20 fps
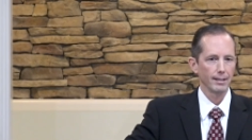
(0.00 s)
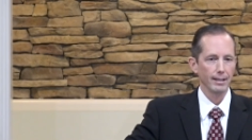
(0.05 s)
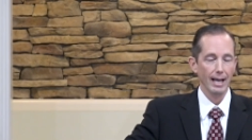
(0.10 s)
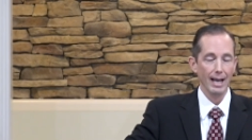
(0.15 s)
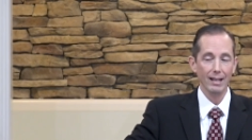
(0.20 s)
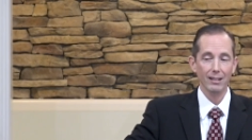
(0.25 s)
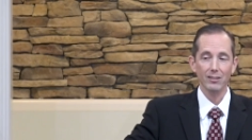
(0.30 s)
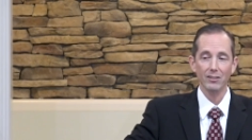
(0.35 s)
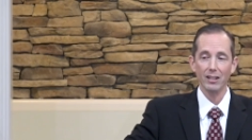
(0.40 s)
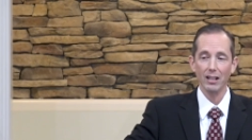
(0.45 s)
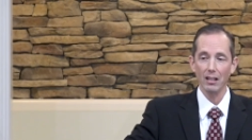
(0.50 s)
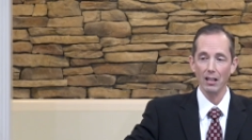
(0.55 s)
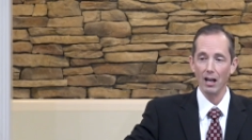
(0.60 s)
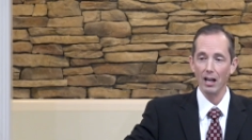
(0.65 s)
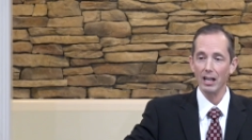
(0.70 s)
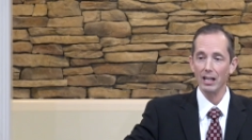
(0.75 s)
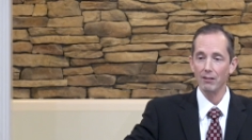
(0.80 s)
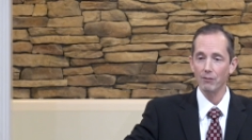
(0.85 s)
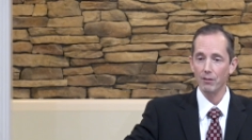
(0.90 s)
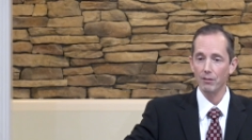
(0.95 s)
That is a
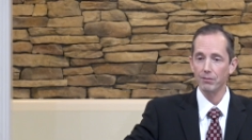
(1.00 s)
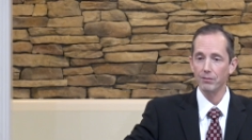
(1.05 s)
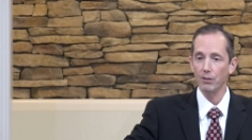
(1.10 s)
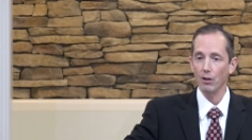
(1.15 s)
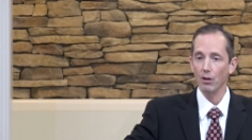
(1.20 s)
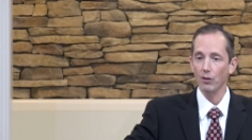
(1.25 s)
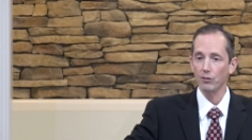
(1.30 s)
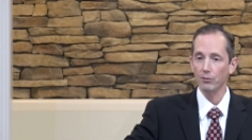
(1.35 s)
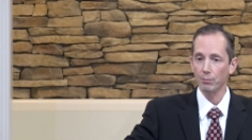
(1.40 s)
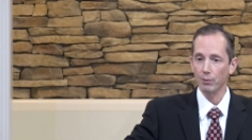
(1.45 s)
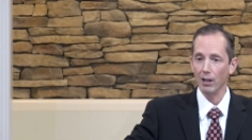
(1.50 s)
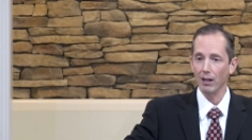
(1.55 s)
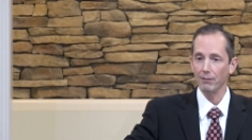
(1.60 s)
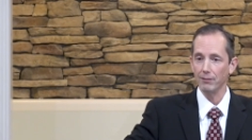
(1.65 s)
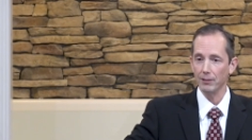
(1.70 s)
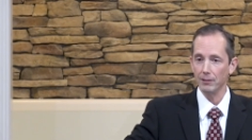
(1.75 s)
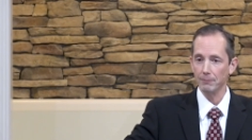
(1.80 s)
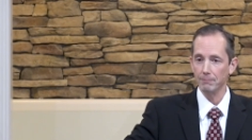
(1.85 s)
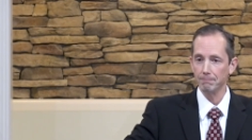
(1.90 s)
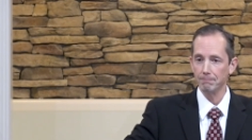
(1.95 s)
lie of the false
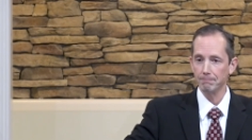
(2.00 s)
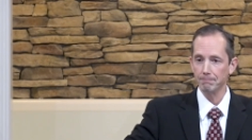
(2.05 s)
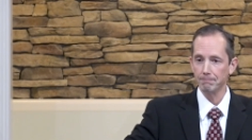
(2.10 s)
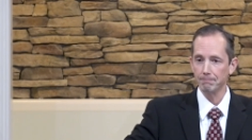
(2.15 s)
prophet.